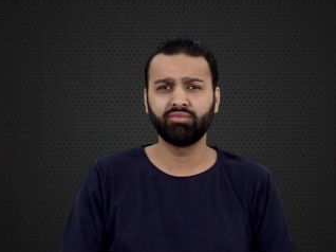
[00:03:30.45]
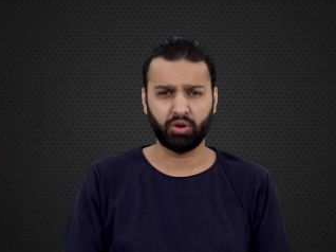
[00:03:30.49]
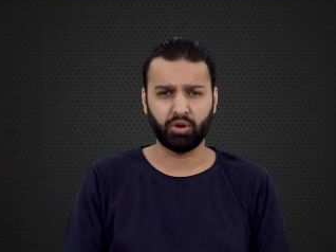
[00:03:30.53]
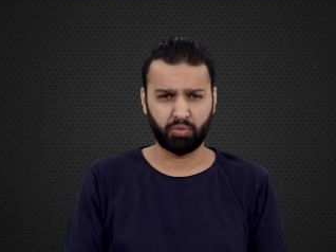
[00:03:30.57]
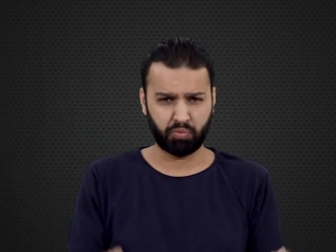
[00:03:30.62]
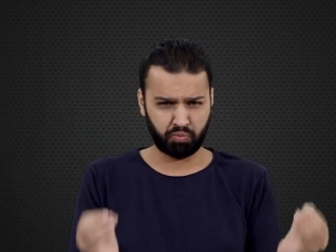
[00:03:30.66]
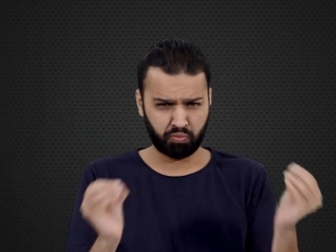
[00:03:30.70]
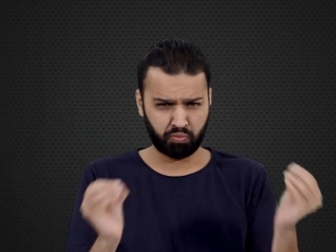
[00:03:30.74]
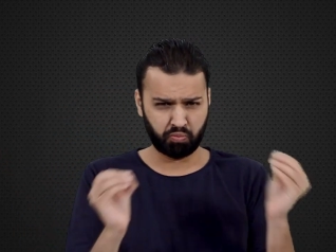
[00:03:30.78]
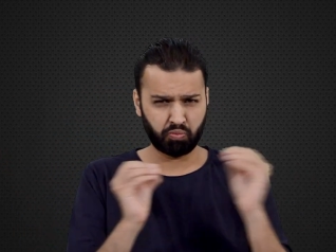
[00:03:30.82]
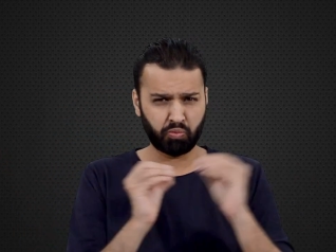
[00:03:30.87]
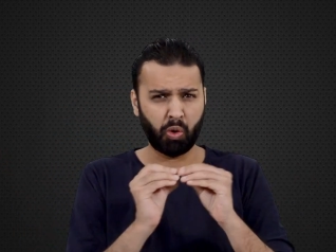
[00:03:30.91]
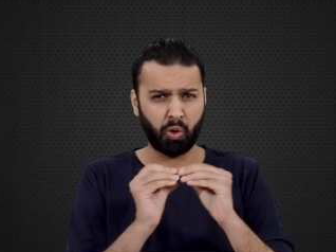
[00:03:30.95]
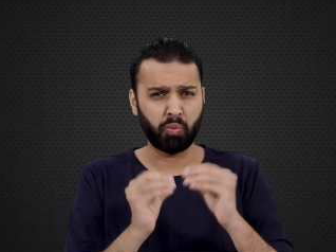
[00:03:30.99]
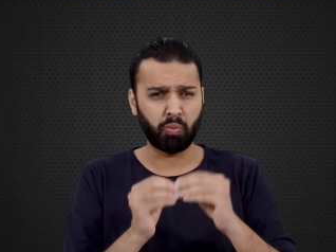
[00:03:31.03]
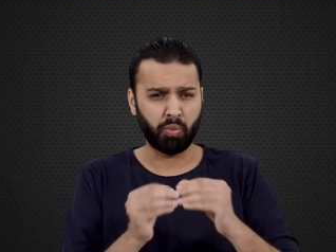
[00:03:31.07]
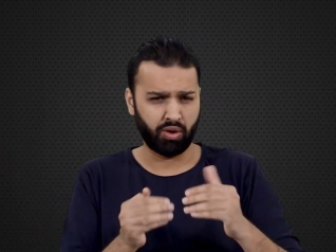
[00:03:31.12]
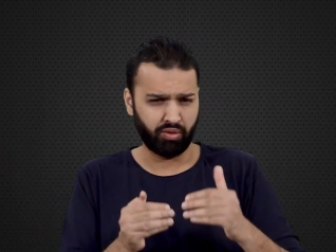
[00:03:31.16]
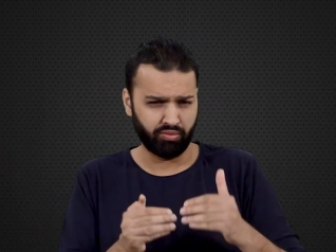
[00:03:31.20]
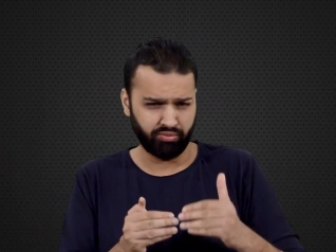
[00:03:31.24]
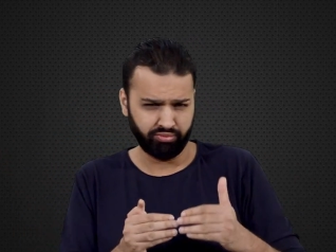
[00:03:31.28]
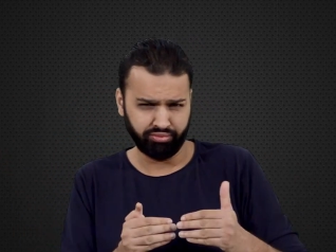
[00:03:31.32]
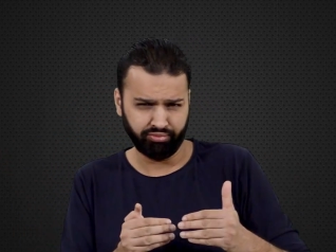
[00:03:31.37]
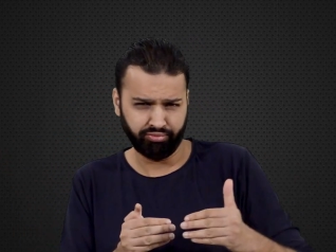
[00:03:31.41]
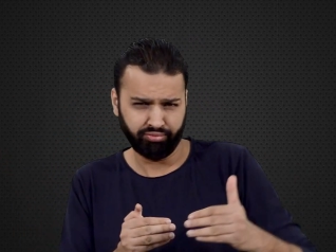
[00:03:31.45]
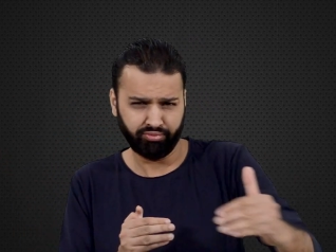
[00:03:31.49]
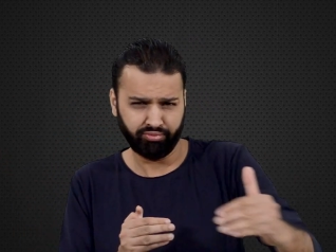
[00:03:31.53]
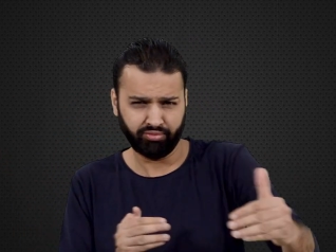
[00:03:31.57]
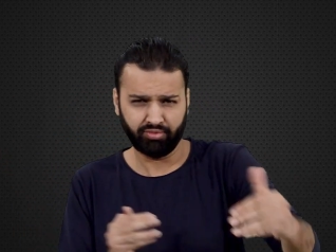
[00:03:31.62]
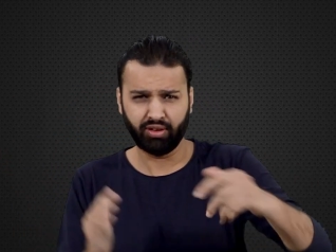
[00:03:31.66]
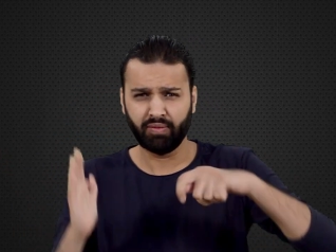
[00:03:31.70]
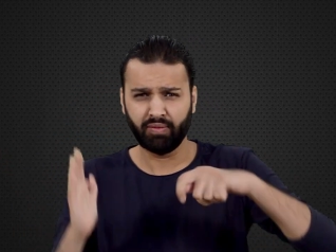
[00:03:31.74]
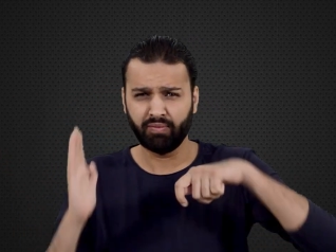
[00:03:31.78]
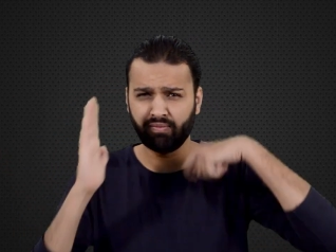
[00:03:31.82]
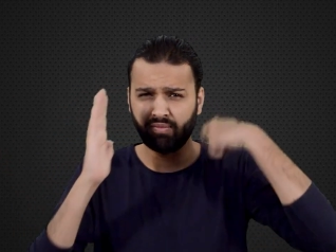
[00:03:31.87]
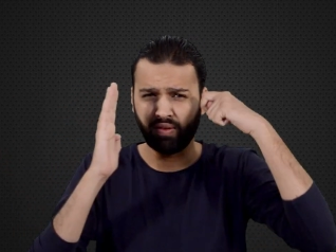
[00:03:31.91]
We have many more
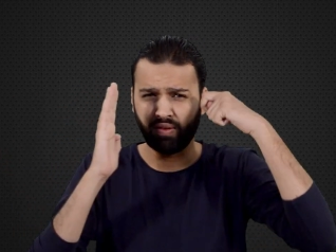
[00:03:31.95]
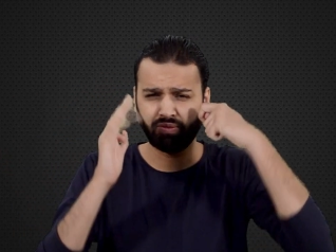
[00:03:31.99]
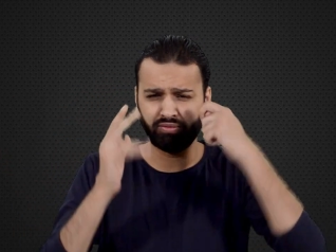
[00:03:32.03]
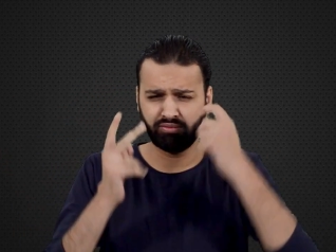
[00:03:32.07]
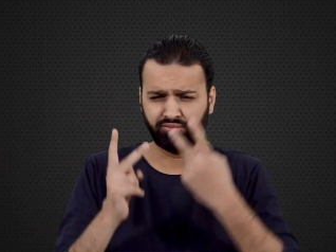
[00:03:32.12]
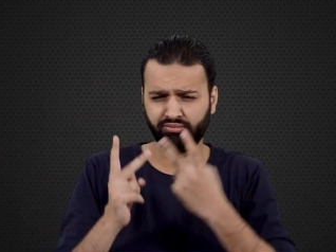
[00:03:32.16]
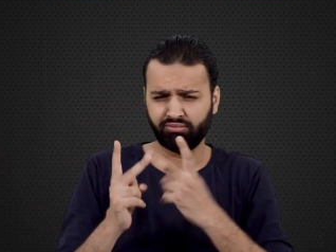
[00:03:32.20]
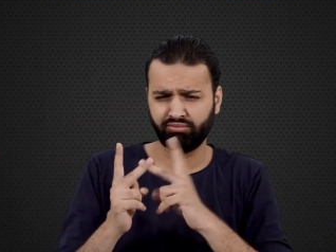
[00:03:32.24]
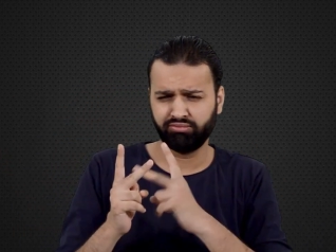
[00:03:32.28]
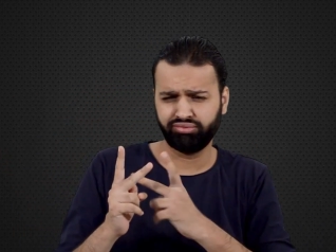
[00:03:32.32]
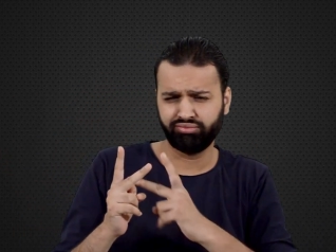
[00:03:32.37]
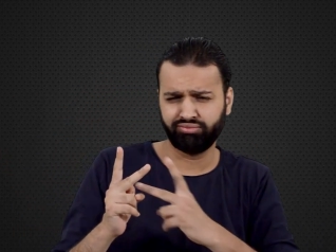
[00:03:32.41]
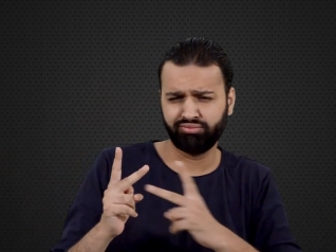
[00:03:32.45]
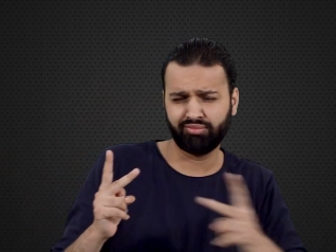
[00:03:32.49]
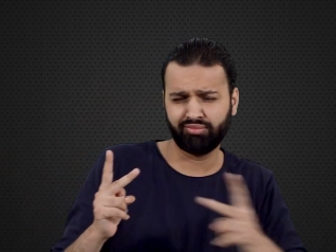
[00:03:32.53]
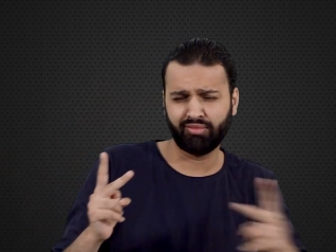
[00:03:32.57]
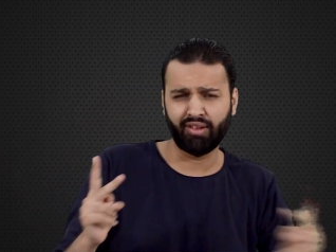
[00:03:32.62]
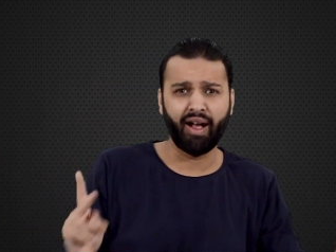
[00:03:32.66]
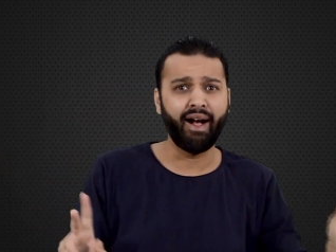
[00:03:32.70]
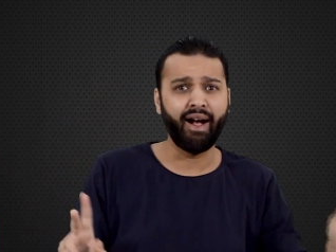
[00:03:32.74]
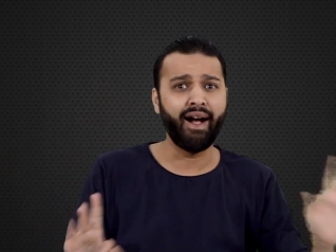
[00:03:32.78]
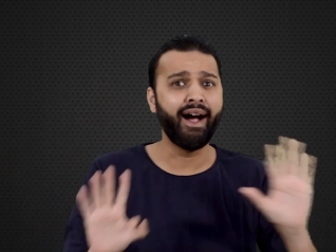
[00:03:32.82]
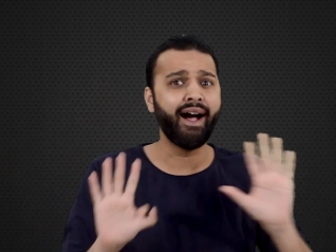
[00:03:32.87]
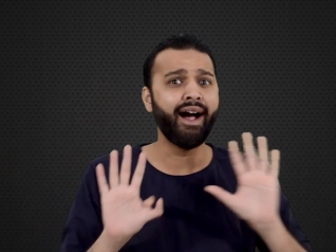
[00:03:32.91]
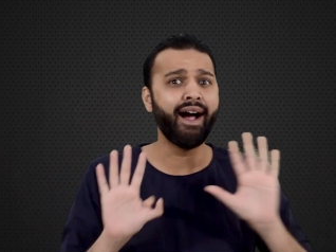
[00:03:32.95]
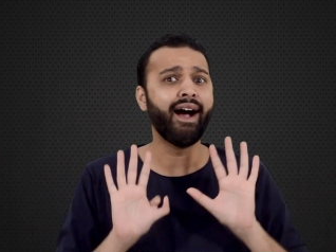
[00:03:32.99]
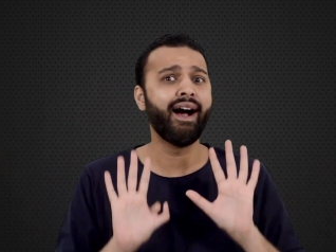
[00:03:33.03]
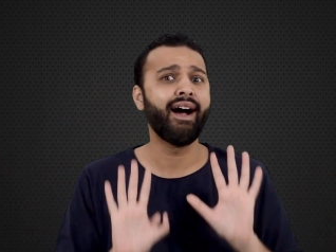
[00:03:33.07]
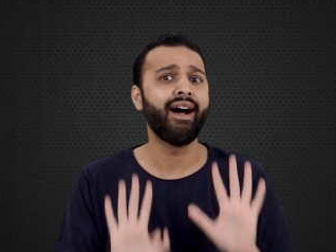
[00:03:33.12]
interesting videos coming up.